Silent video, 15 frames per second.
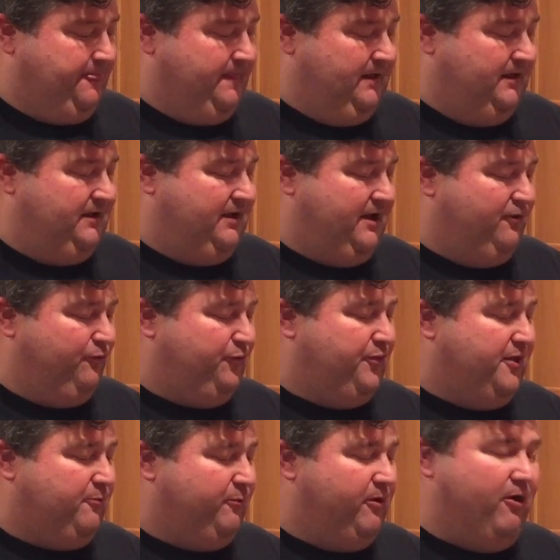I don't
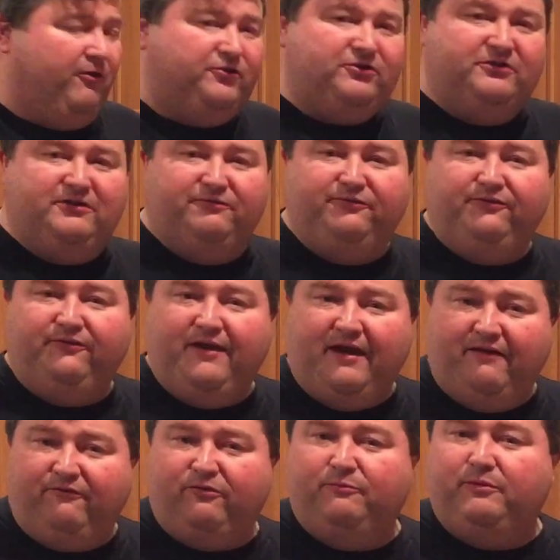think we altered the
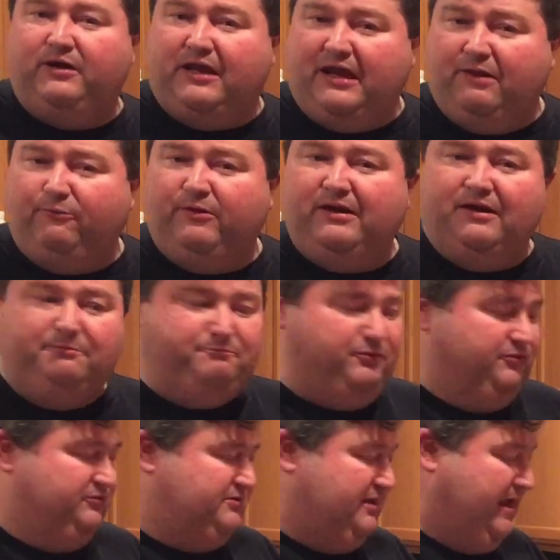flavor, but again, we did
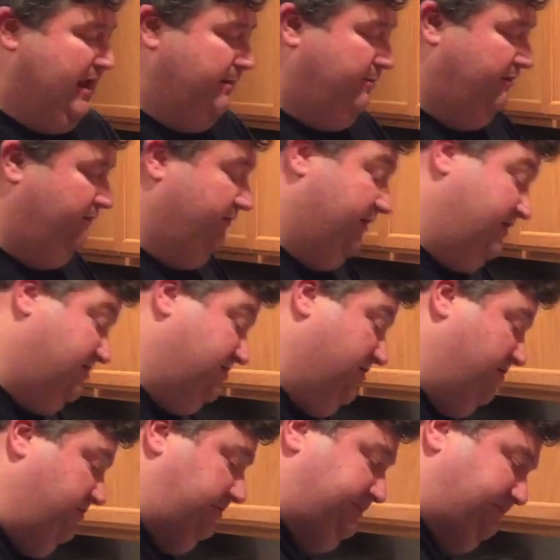boost the ABV. So